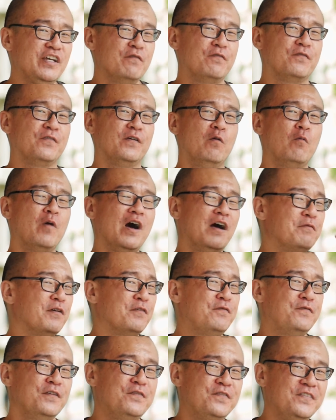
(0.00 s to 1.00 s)
it from
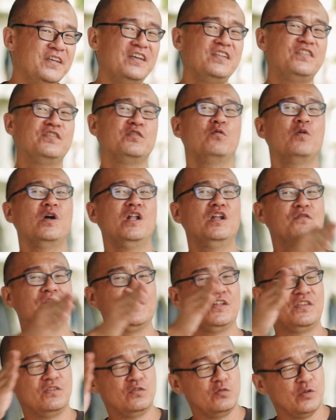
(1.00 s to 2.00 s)
1/50 to
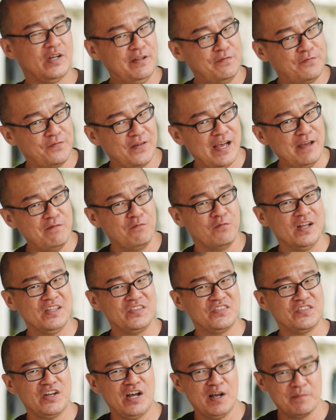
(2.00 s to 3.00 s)
1/25,
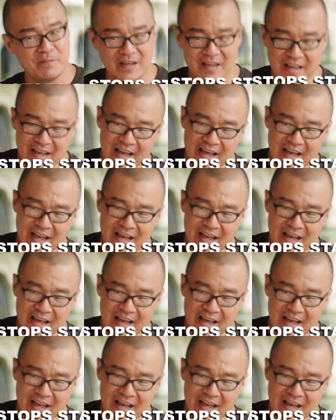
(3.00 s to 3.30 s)
1 stop,